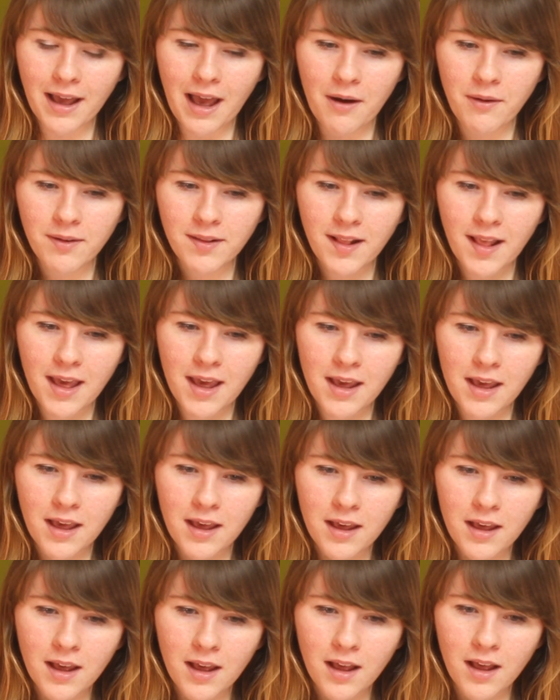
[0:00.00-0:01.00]
I was like,
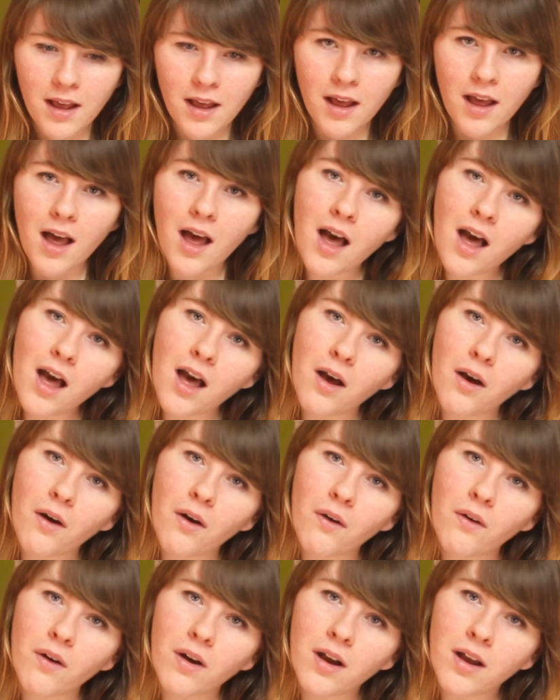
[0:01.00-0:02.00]

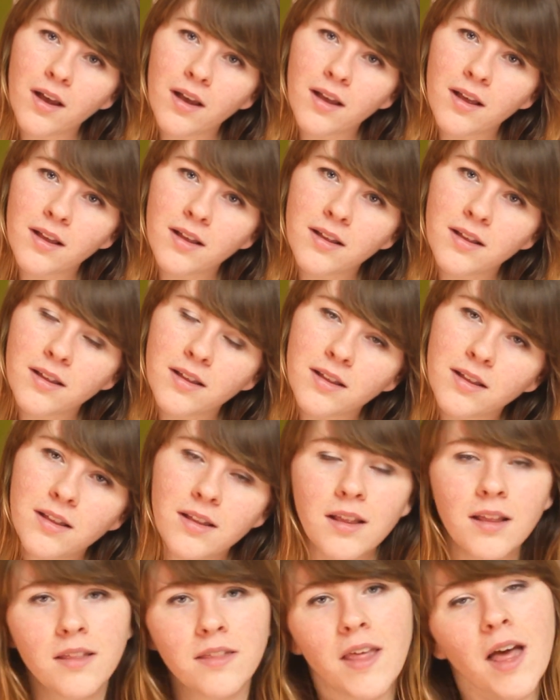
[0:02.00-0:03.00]
oh,
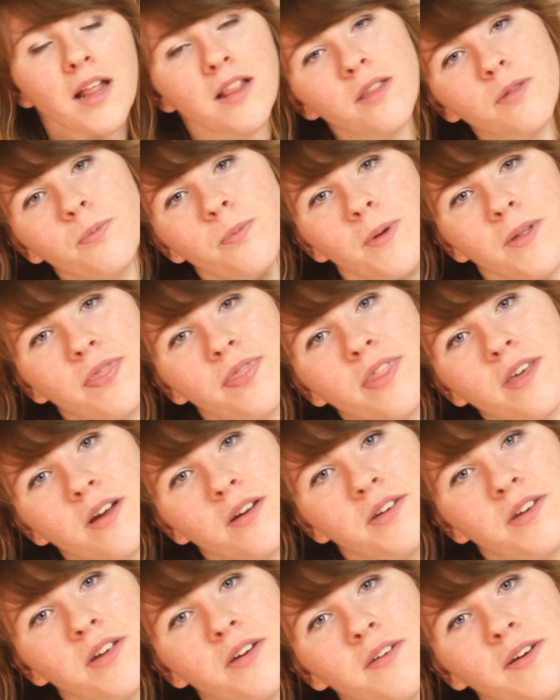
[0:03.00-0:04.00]
that's what
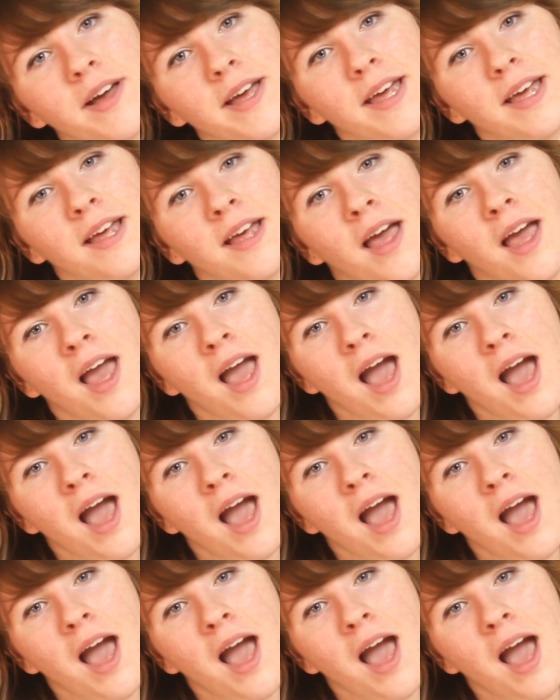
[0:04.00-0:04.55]
they're doing.